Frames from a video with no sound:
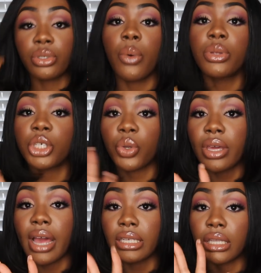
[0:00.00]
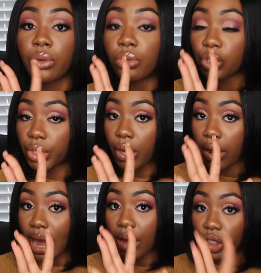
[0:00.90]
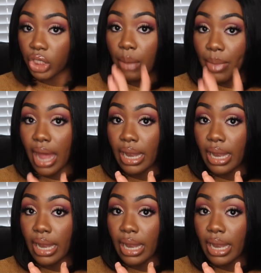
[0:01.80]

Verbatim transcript: So I want to show you guys a little trick on how to shop